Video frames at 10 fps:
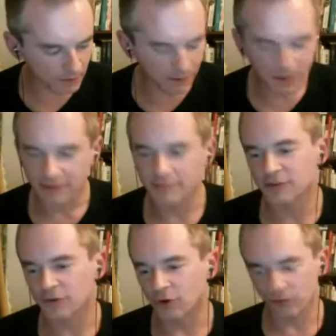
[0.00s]
me just
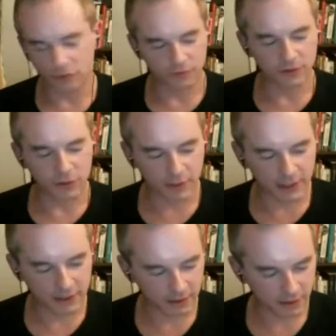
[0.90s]
go over those really
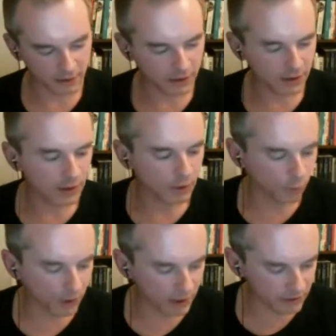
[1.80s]
quick.
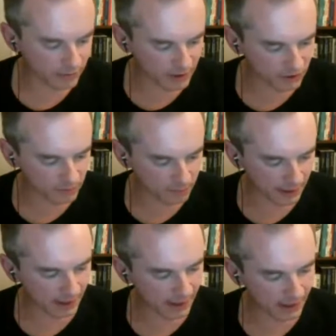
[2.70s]

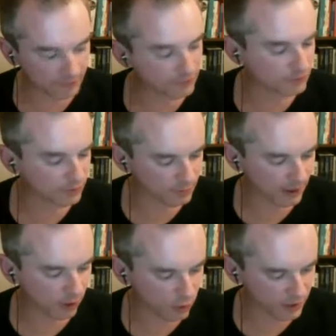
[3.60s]
The first one is by
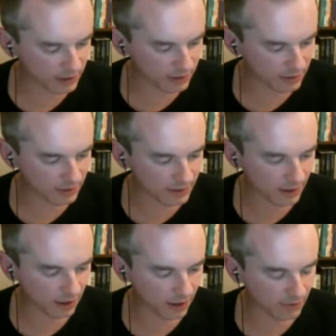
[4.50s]
Okin.
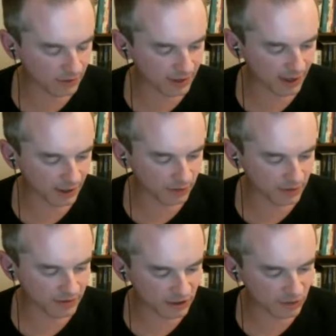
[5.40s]
The title is
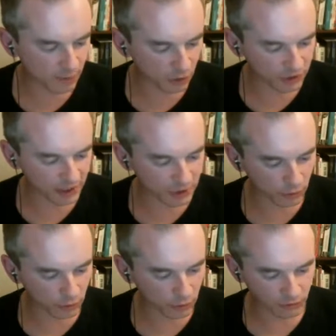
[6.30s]

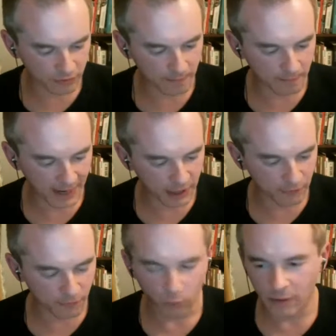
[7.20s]
Multiculturalism Bad
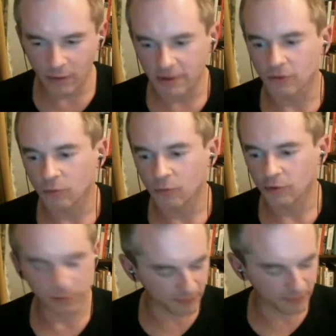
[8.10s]
for Women? What a
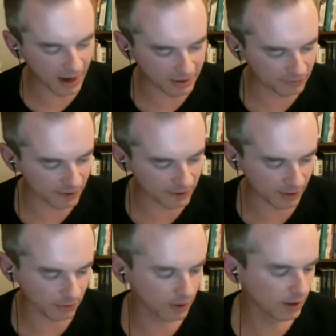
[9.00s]
provocative
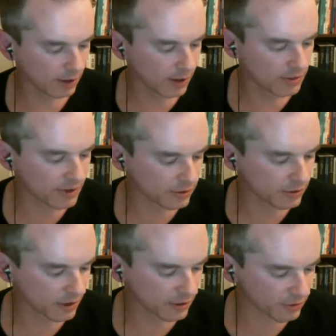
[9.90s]
title.
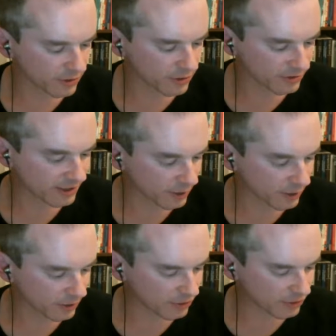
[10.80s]
The second
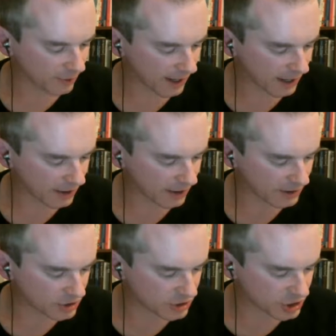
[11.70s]
one is by
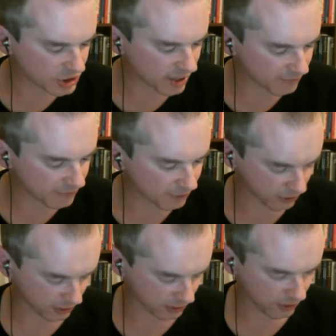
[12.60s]

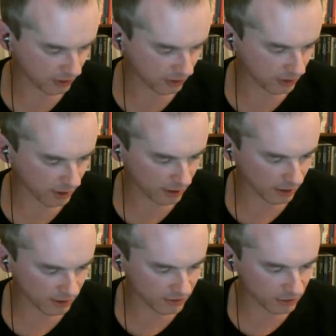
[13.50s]
Scheffler.
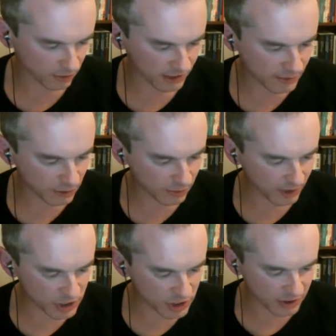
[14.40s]
It's called
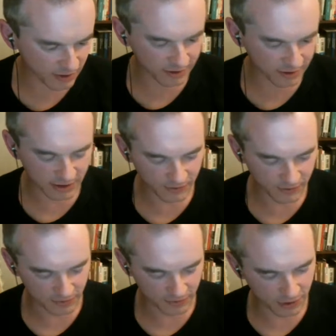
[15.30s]
Immigration and the
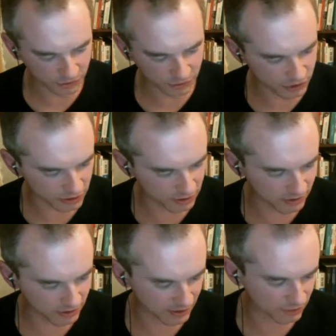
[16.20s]
Significance of Culture. The
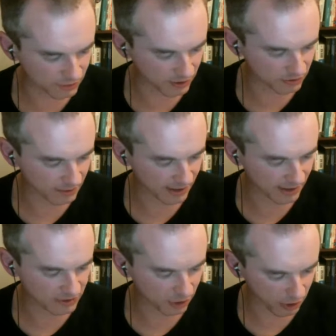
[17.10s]
next one is by
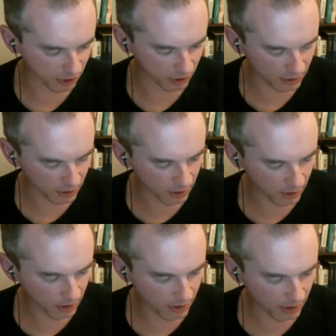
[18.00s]
Song.
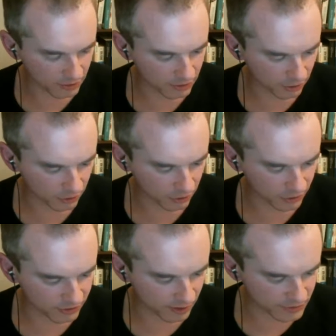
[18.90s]
It's called The
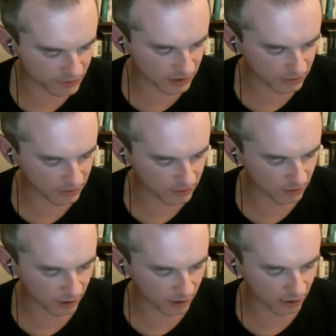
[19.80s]
Subject
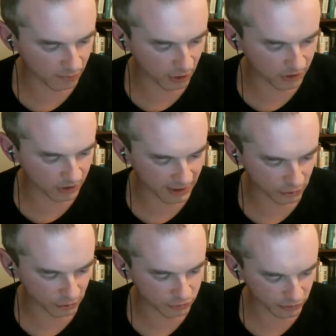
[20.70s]
of
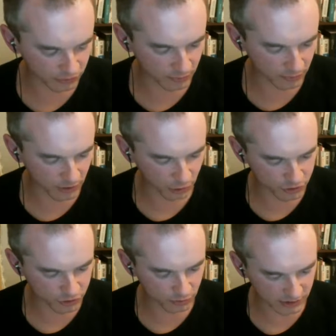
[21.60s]
Multiculturalism,
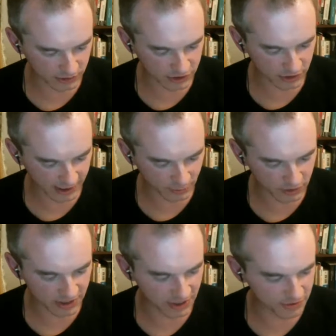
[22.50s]
Culture, Religion,
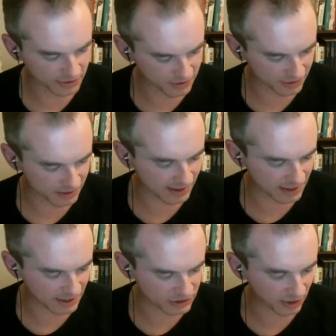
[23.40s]
Language, Ethnicity,
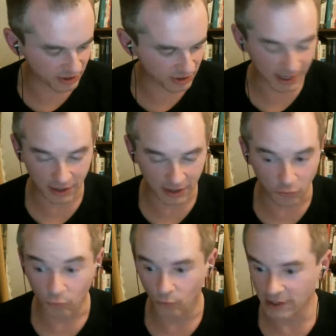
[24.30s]
Nationality, and
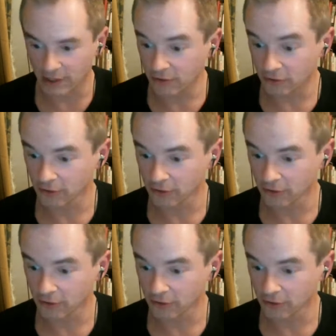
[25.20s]
Race?